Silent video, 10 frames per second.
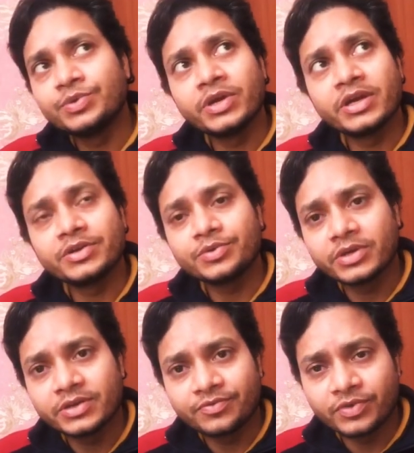here to
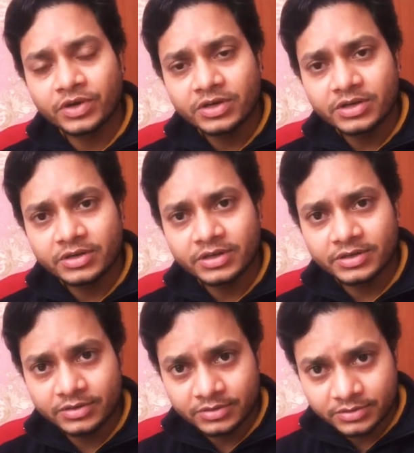get work
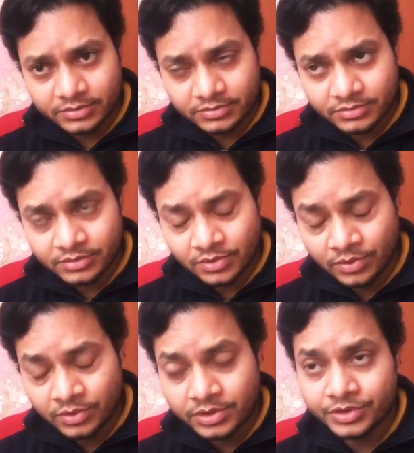in
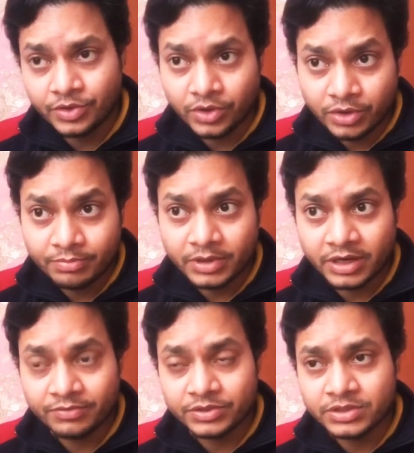whole Europe,
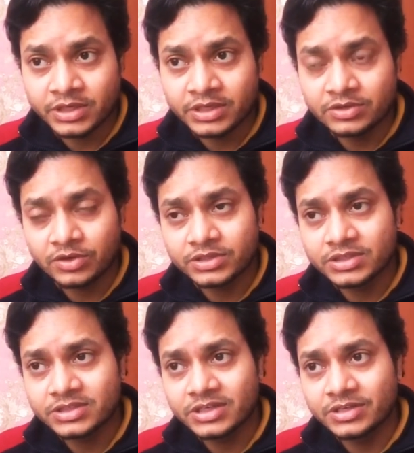I would say, not
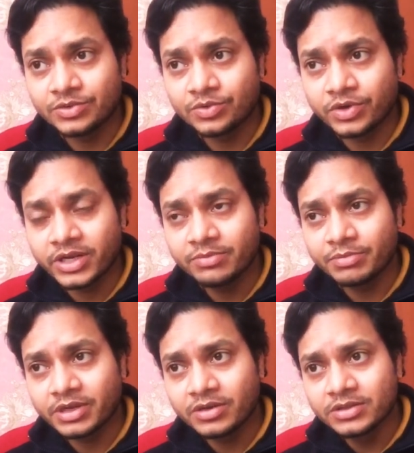just in Ukraine,
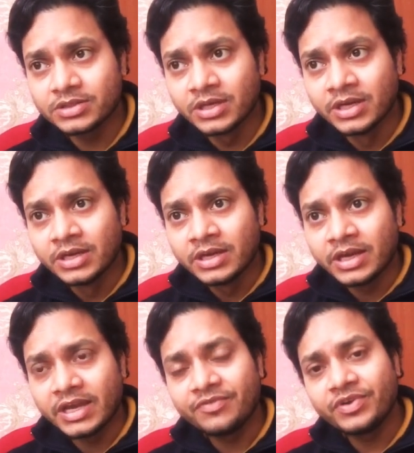because
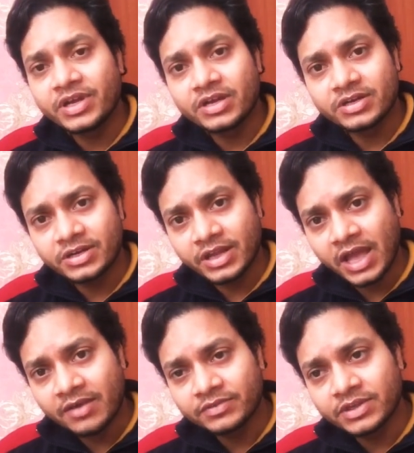every country
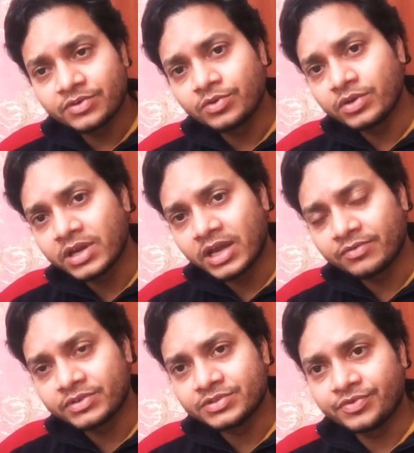have their own
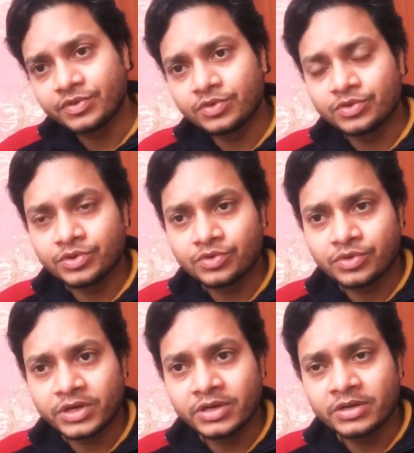language. If you go to
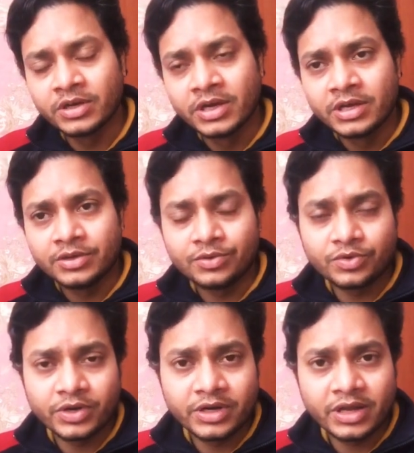
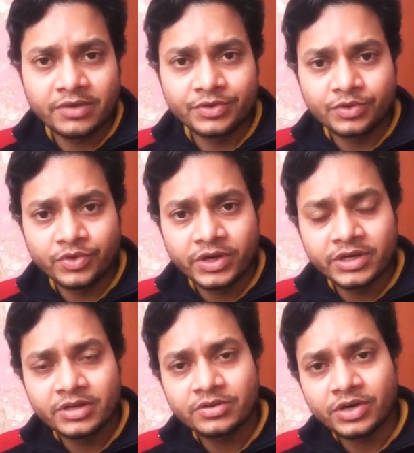Ukraine have
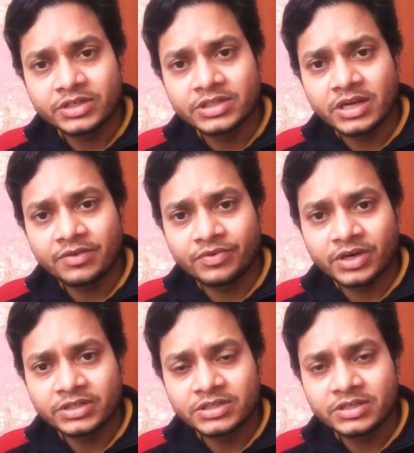Ukrainian, Russia have
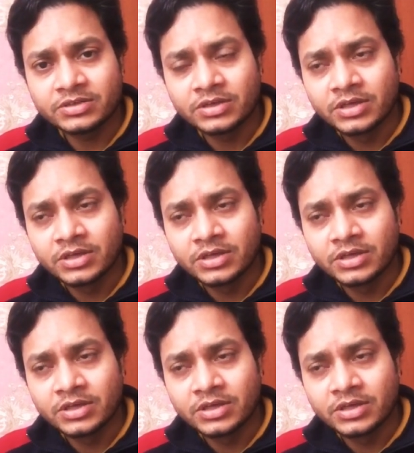Russian,